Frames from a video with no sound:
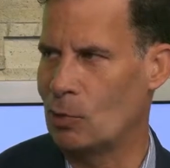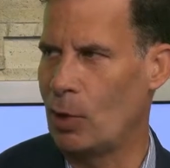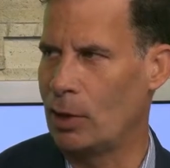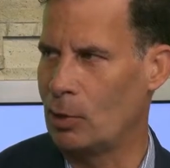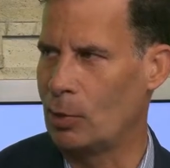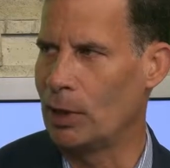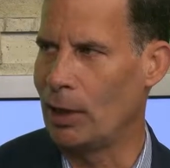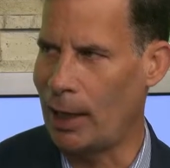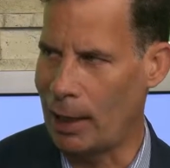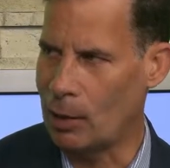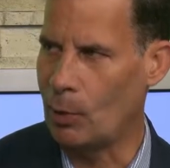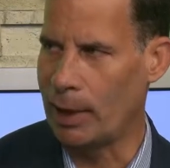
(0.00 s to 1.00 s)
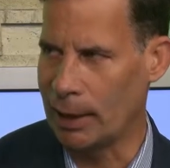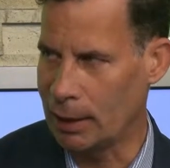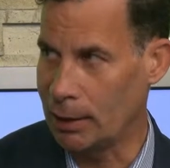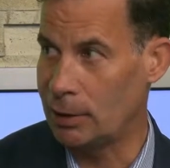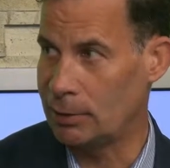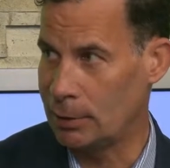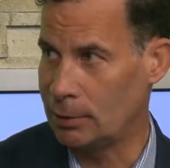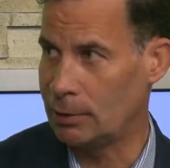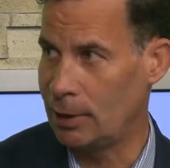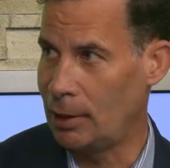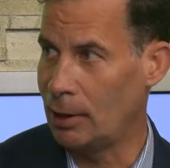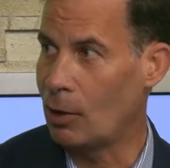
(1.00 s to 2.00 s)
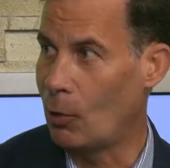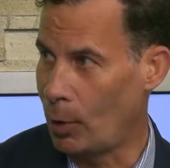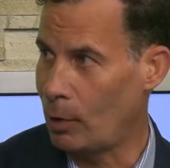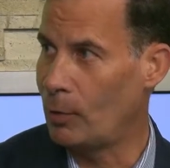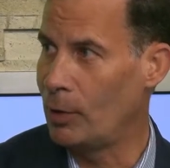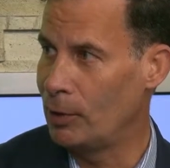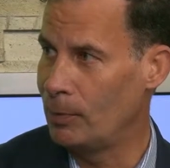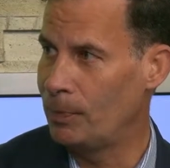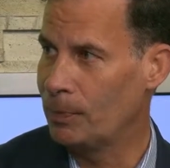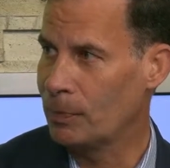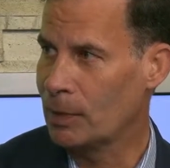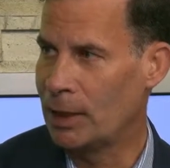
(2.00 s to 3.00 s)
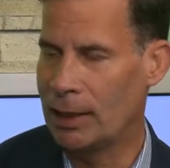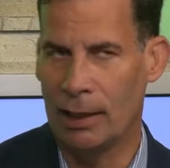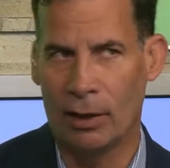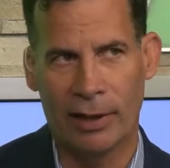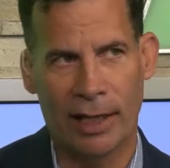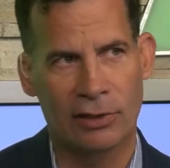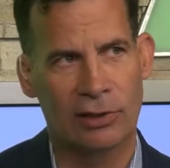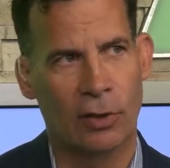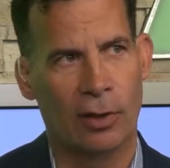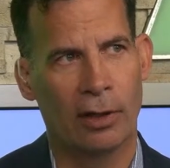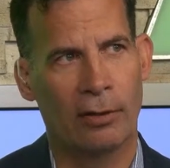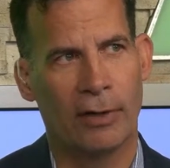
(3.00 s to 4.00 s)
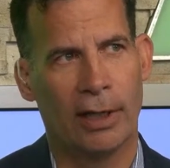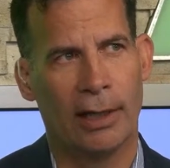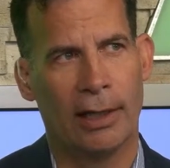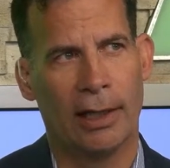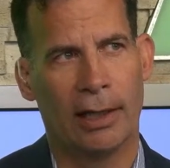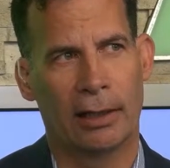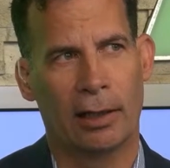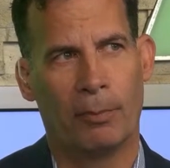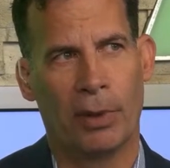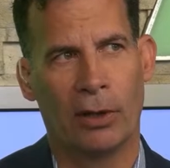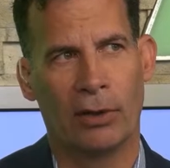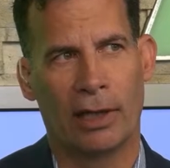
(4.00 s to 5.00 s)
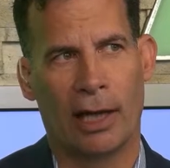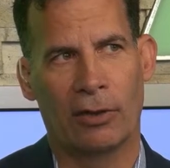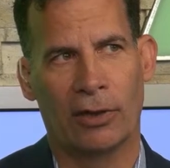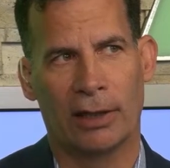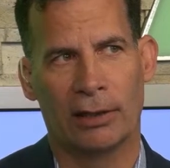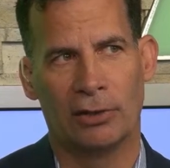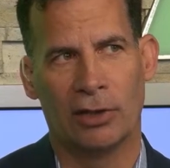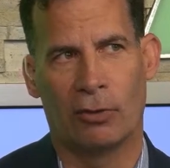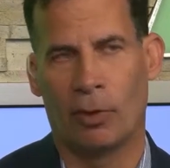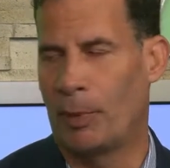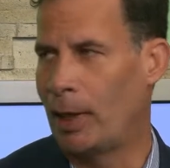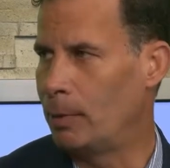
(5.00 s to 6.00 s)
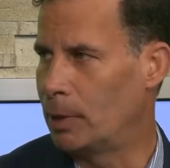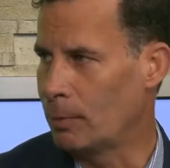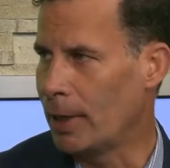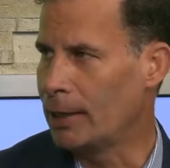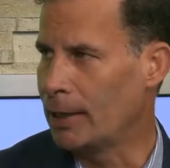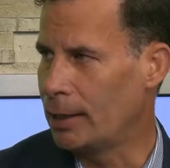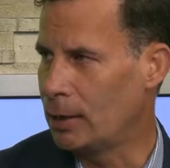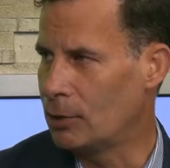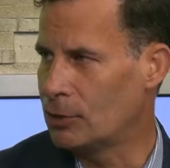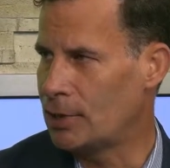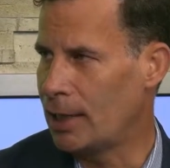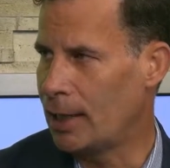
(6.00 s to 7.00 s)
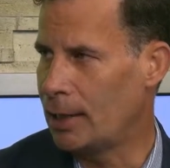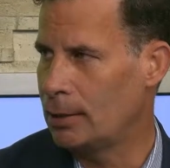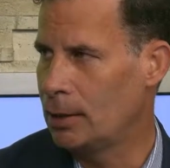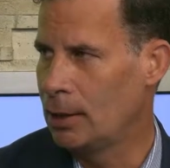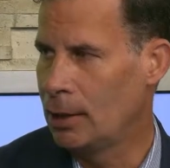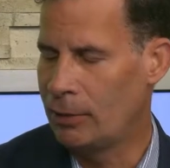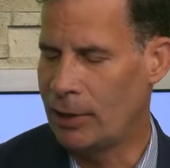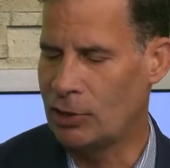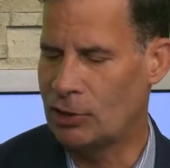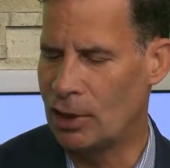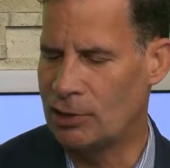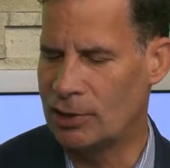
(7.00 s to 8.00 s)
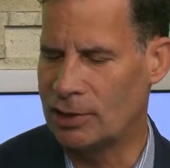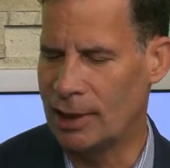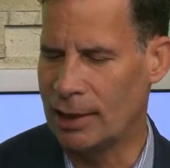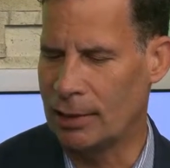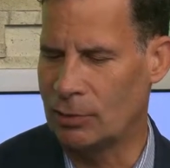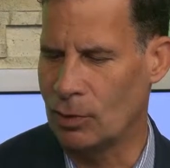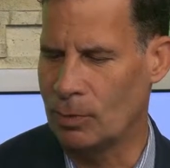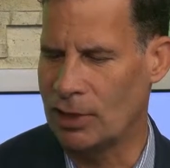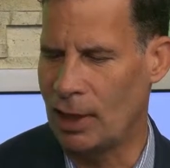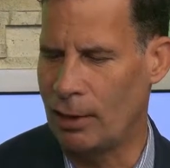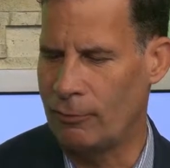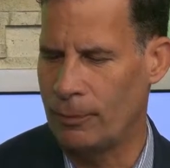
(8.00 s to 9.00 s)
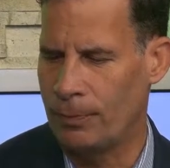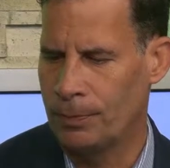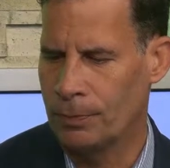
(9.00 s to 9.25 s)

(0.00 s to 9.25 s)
where the real equity is in a courtroom, and that's sort of a component I think the general public might not understand. That judge is thinking to himself